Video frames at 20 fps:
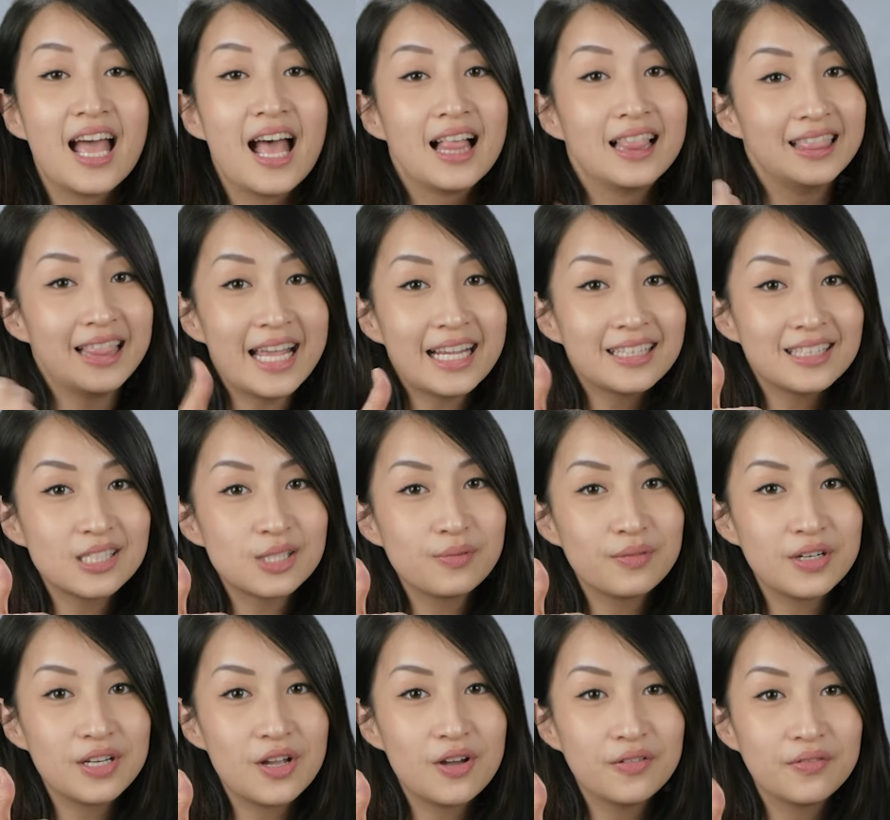Like this
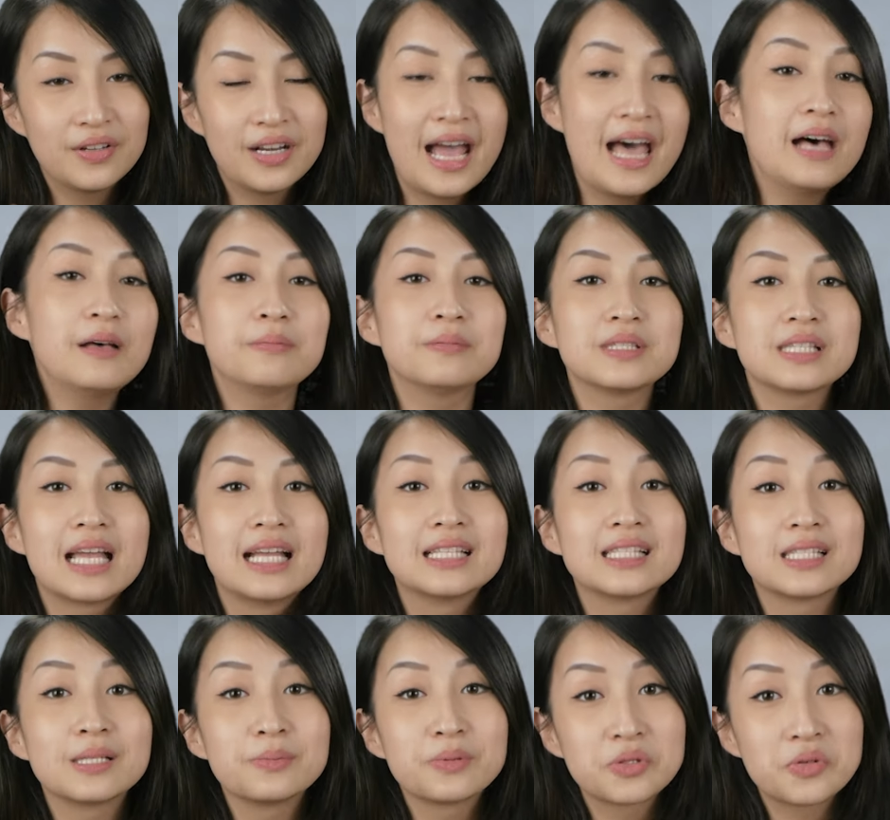video if it helps and
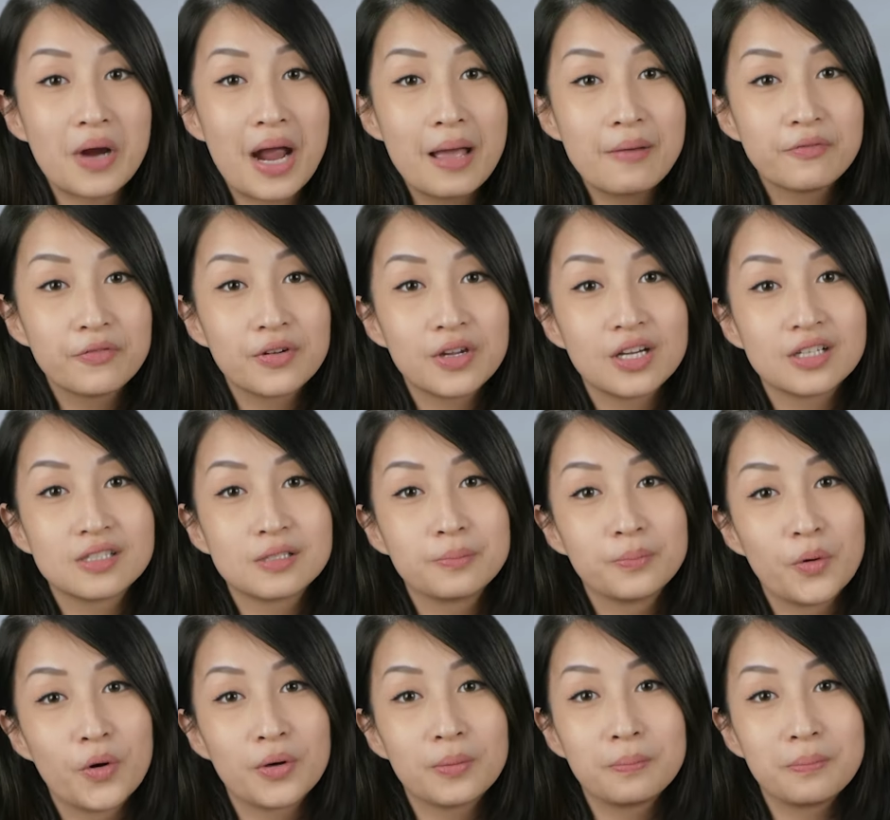subscribe for your
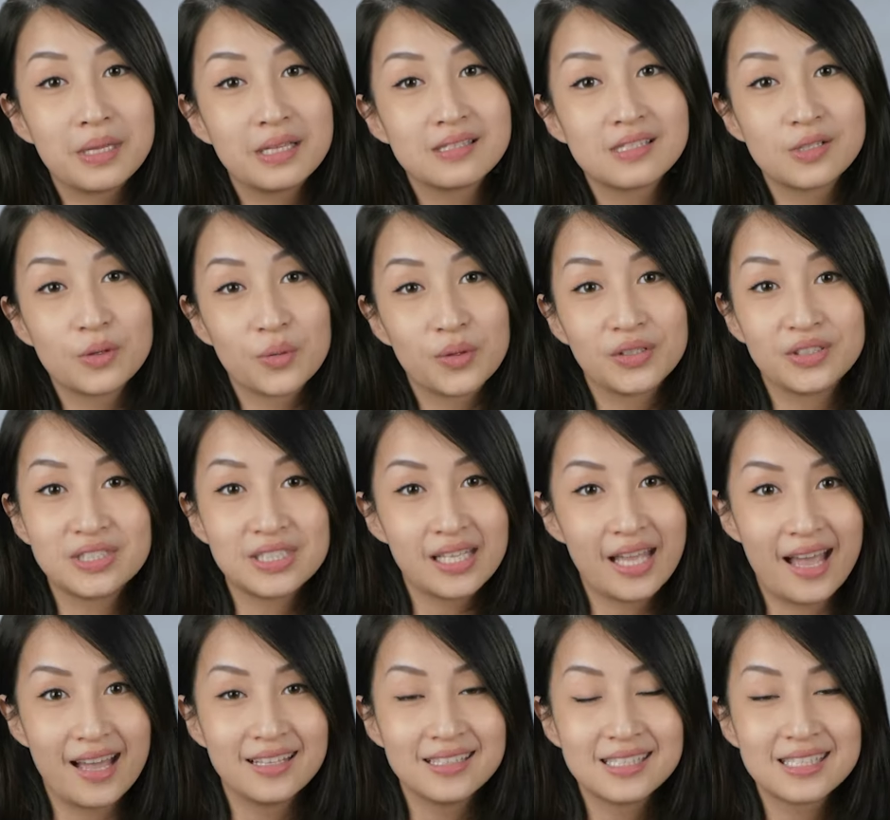support means the world
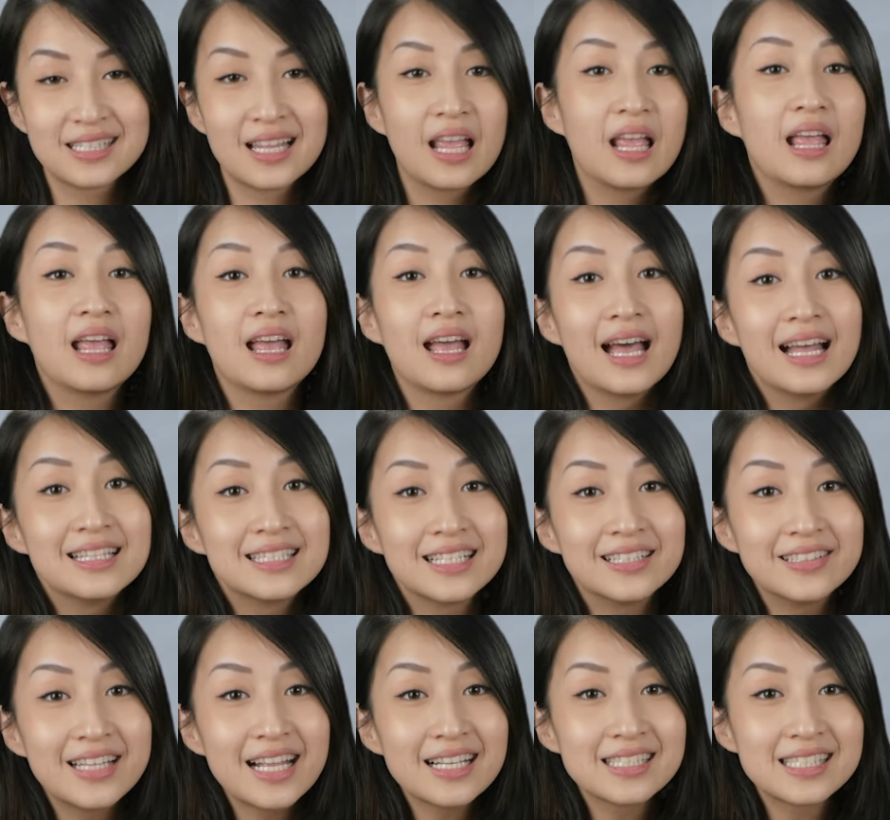to us.
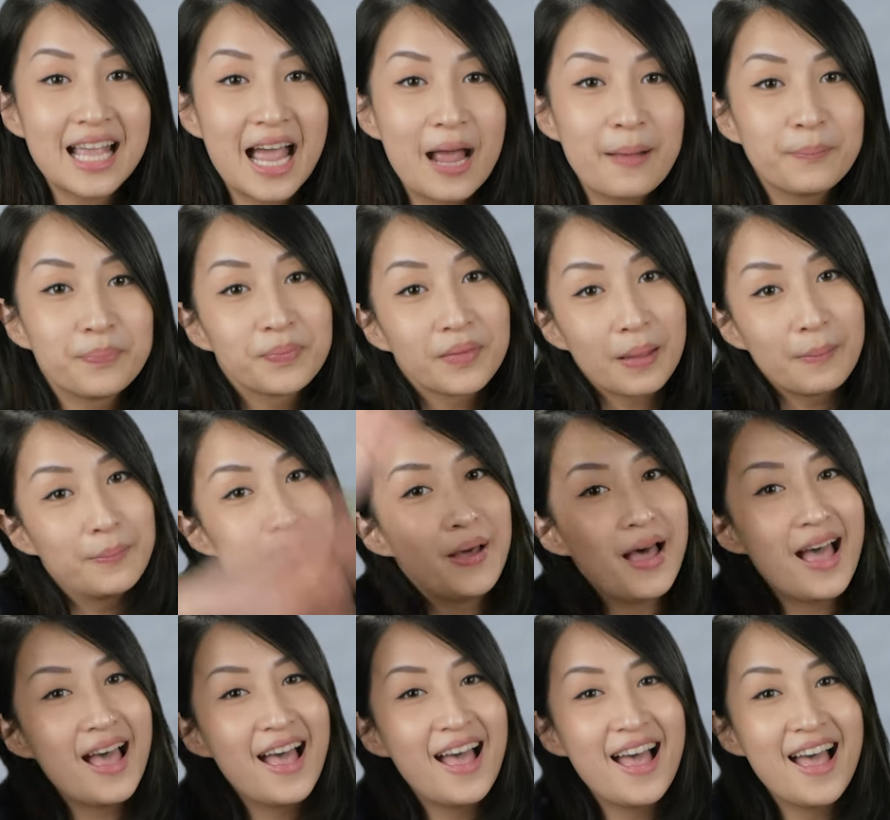Until next time,
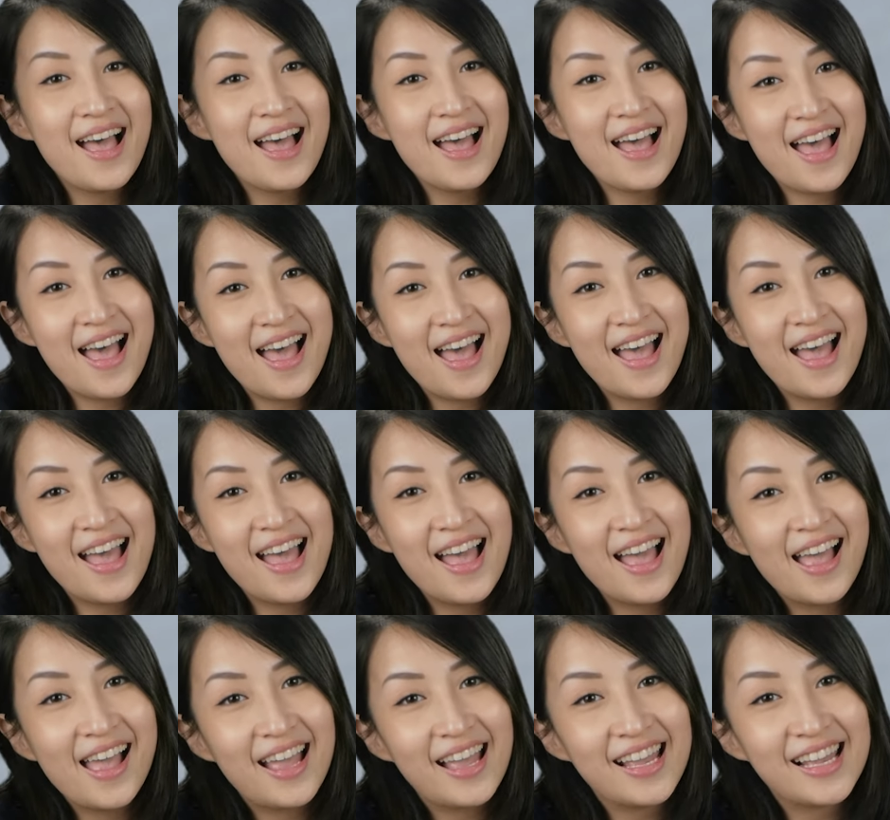
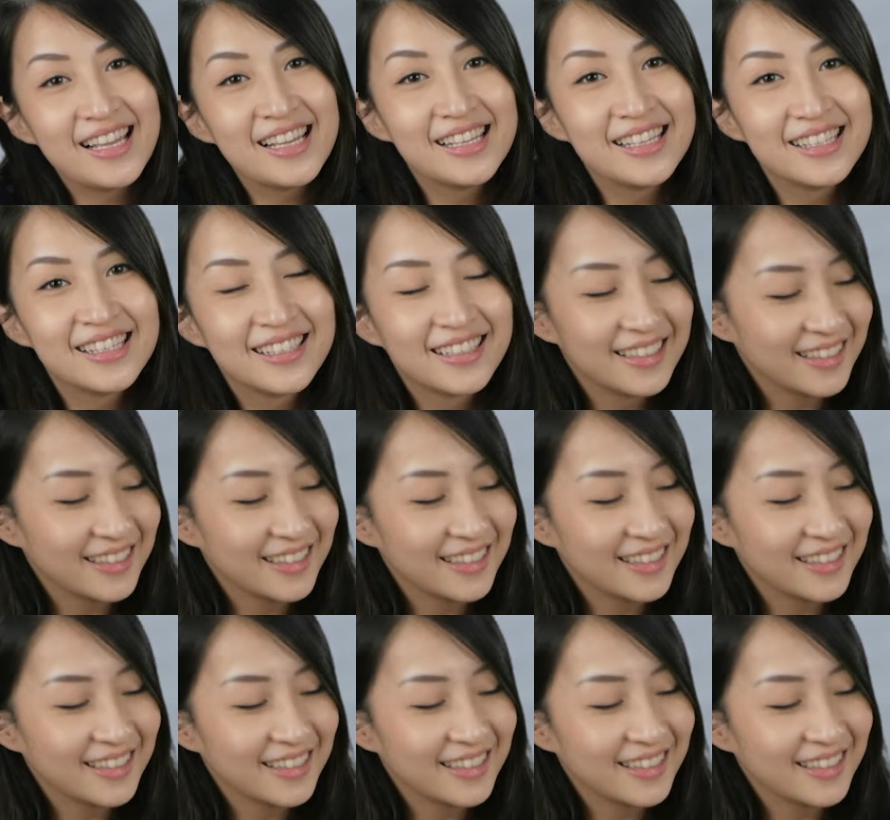bye!